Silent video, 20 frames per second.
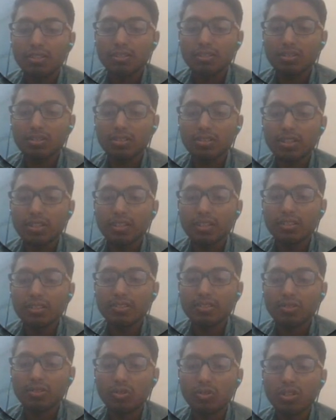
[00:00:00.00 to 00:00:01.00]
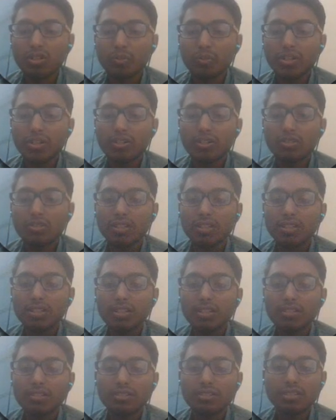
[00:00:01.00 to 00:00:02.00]
like this.
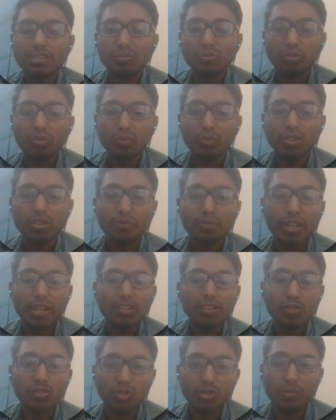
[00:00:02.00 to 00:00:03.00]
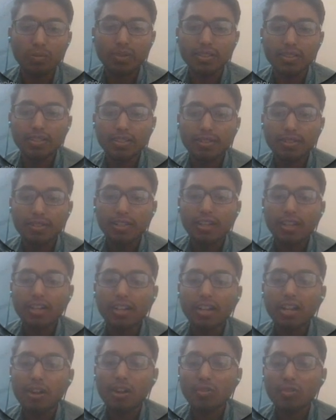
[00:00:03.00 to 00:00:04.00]
Hotmail.es is comes from the Microsoft, and
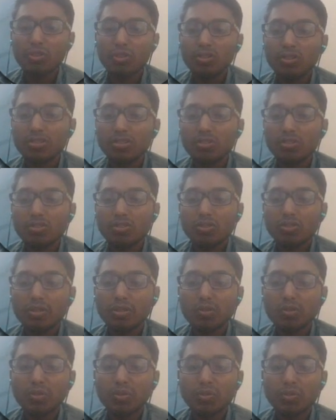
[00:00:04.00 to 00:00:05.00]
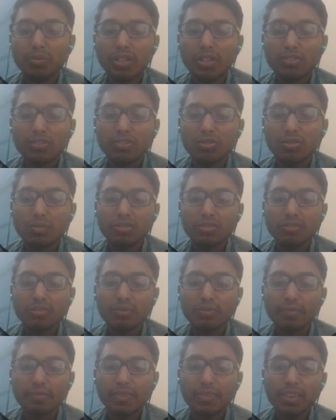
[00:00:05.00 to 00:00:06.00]
Outlook is also comes from the Microsoft.
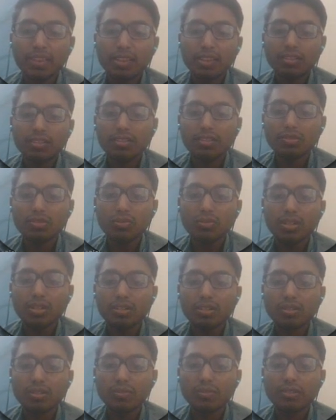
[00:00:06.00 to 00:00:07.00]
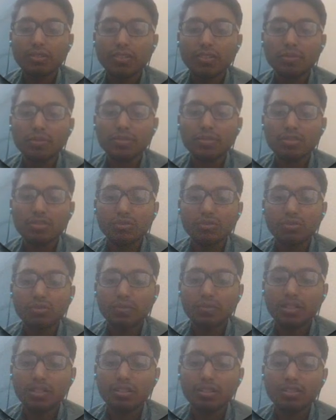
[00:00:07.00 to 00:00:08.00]
So these two are similar very much. So
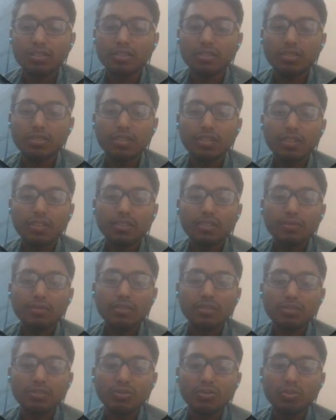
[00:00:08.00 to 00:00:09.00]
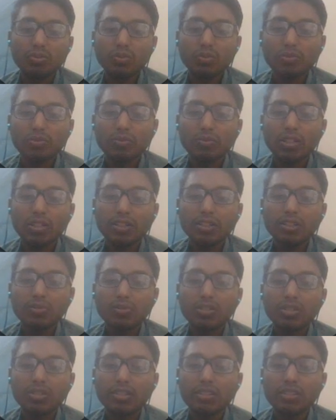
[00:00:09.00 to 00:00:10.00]
to make the
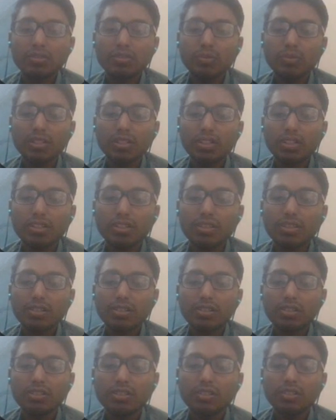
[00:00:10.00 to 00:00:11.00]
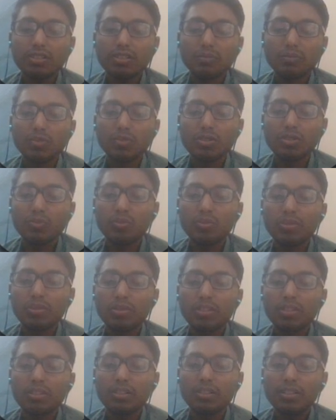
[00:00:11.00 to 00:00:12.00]
uniqueness of the dataset and remove
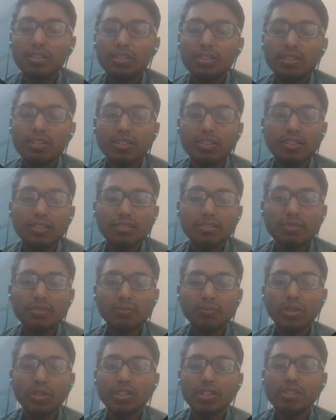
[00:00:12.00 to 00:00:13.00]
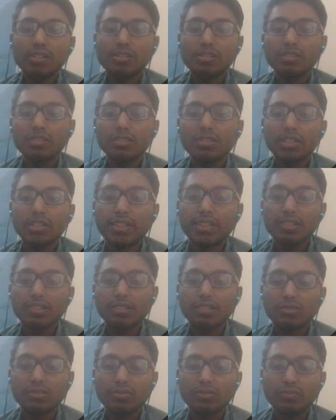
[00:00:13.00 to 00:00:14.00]
the variation in the
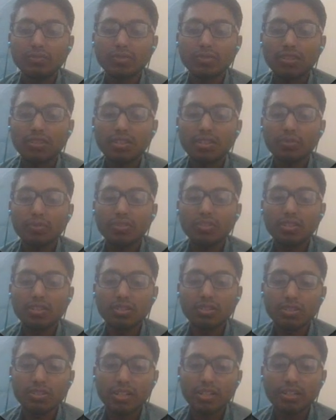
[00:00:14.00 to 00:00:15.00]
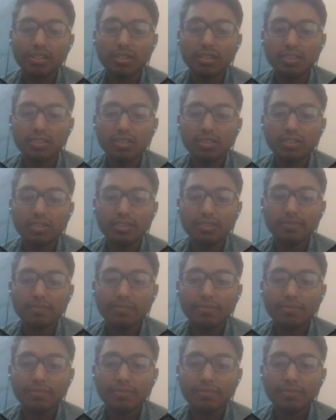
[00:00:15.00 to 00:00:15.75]
dataset, so I have decided the